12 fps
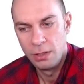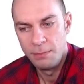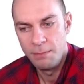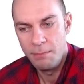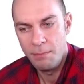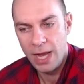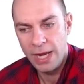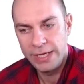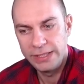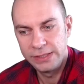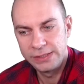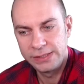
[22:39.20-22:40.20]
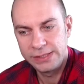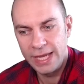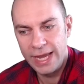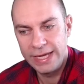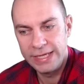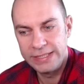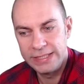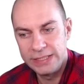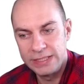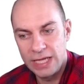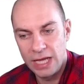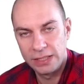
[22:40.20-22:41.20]
minus
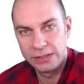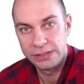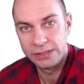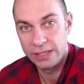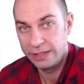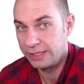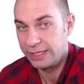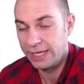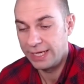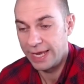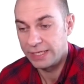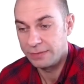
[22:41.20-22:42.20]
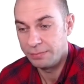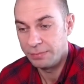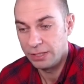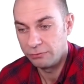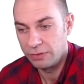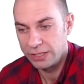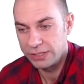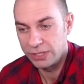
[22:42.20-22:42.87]
$18 that they lent me, right?